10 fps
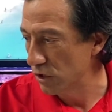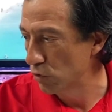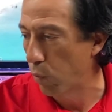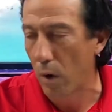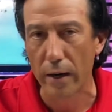is
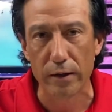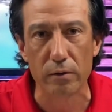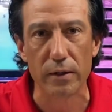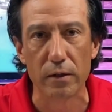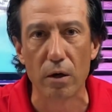why you
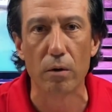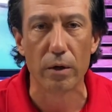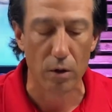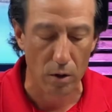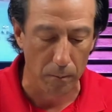need to own
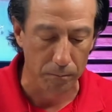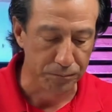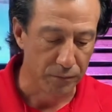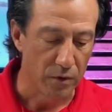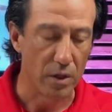a home.
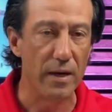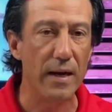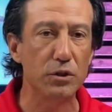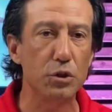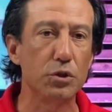The
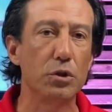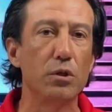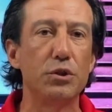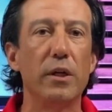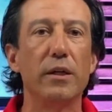National
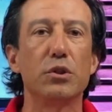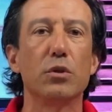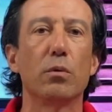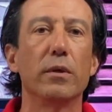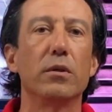Association
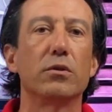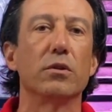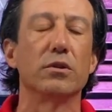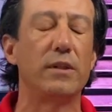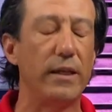of
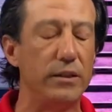Realtors, they